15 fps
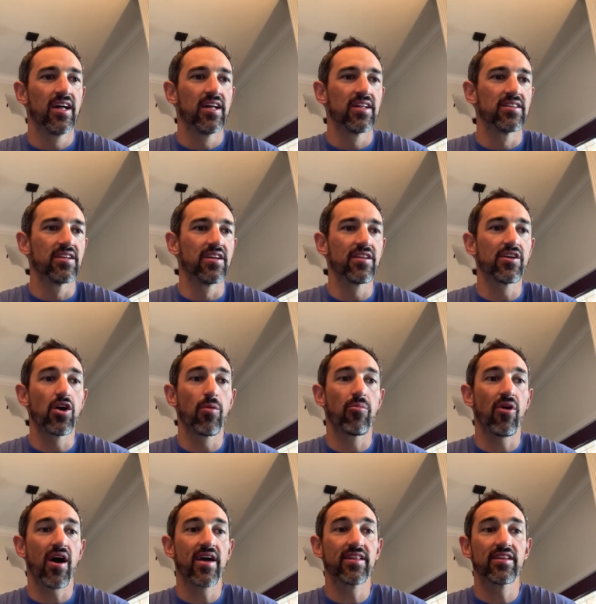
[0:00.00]
Lily
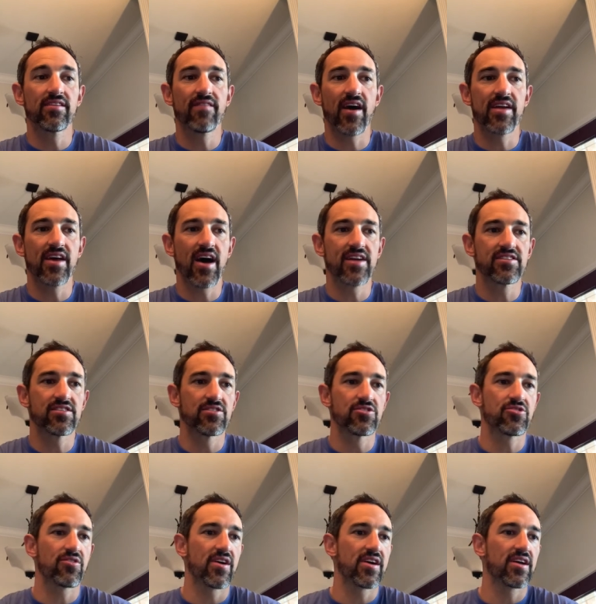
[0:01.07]
O'Brien, Levi Dodson,
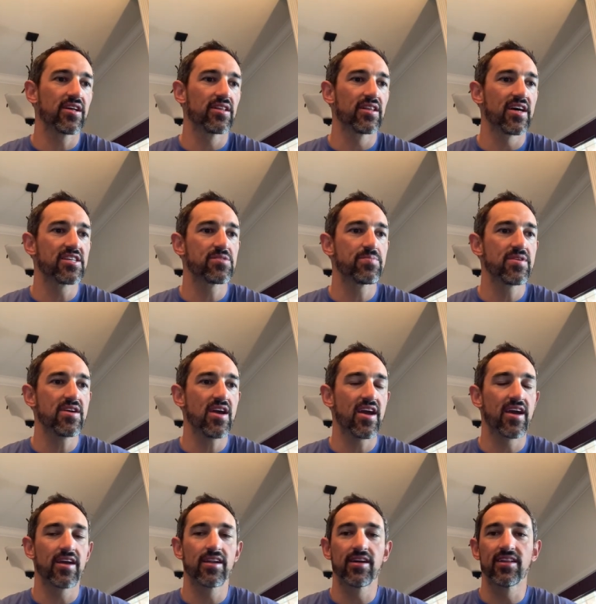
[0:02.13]
Trey Gillespie,
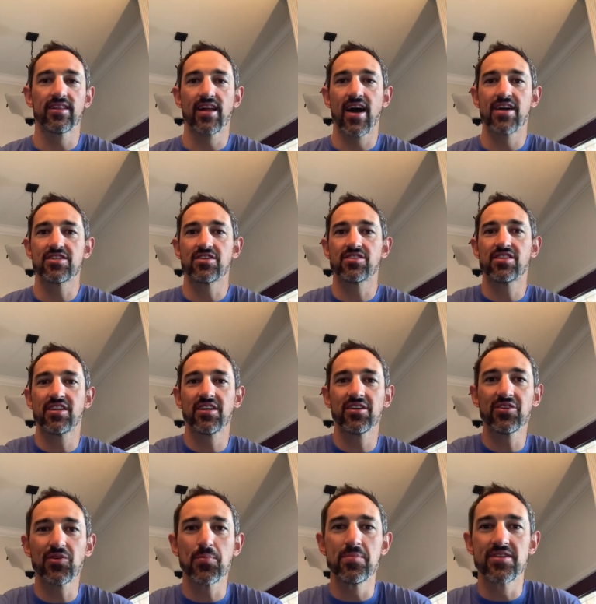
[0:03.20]
and Elijah
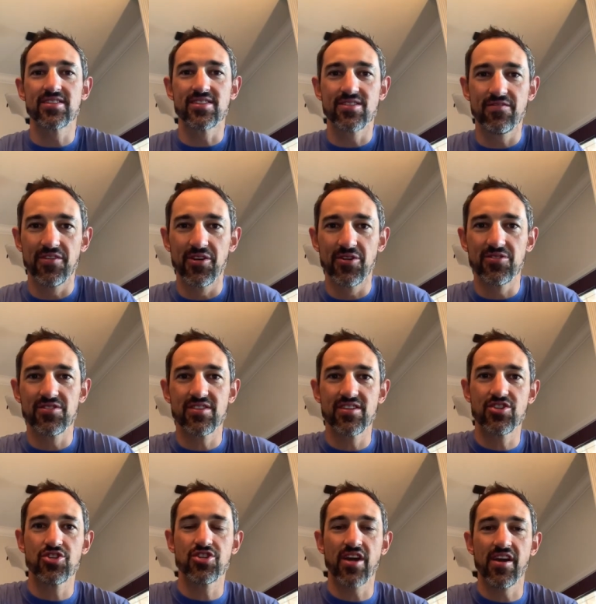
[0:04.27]
Teal. Mrs. Fields
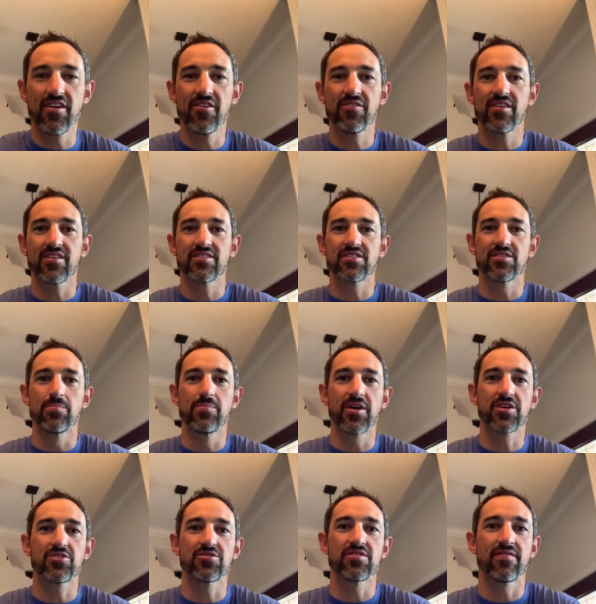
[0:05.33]
shared some
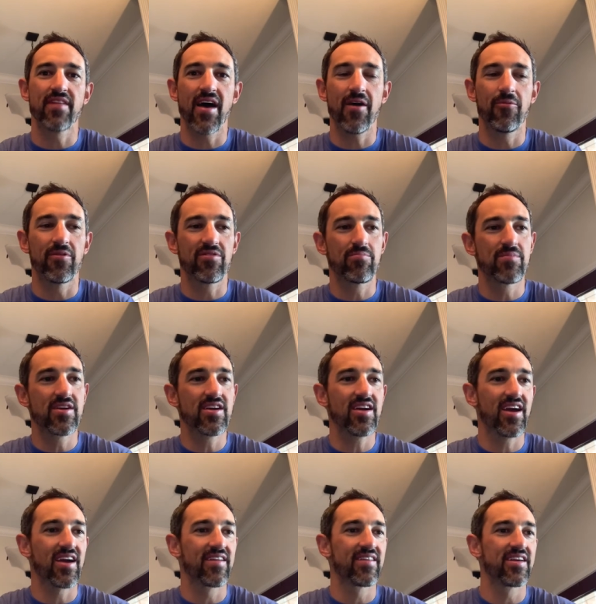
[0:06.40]
pictures of that with me,
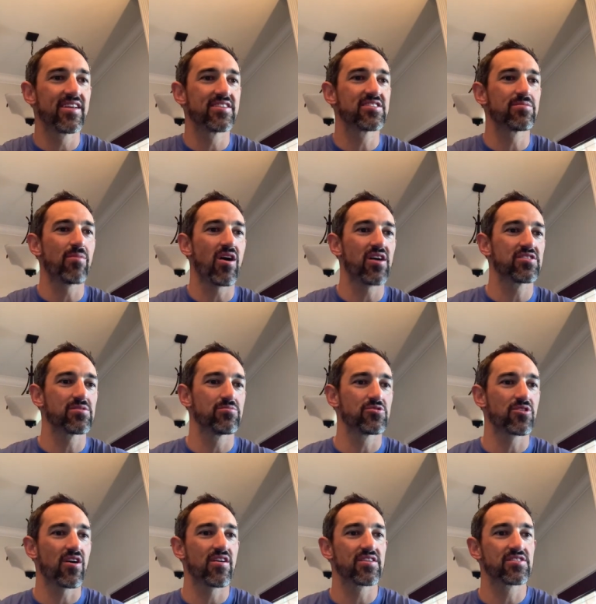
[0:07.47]
and they did some awesome
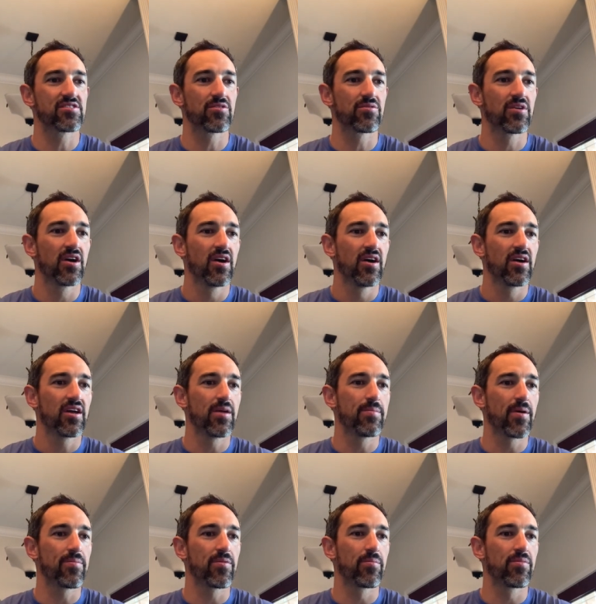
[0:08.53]
drawings. So keep
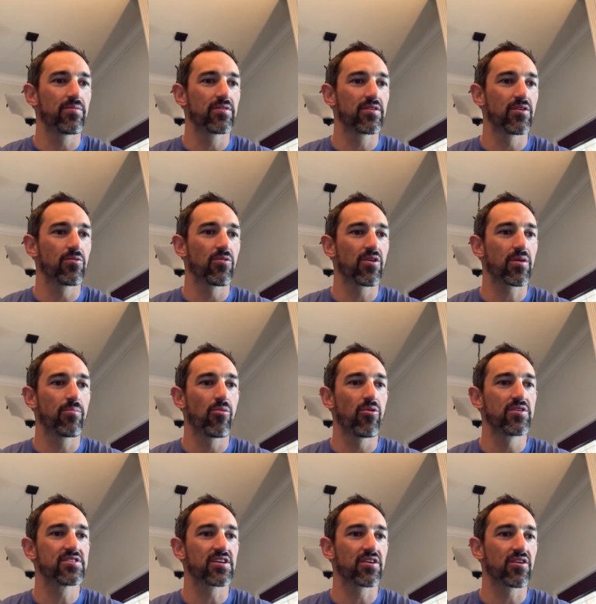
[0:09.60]
up the good work,
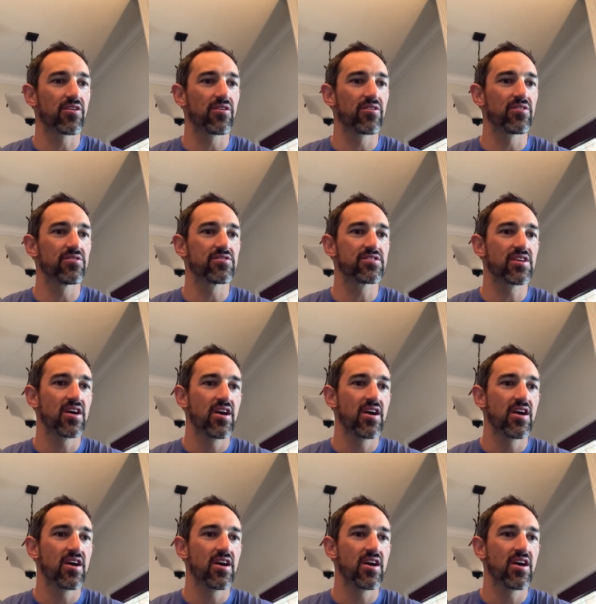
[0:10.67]
boys and girls.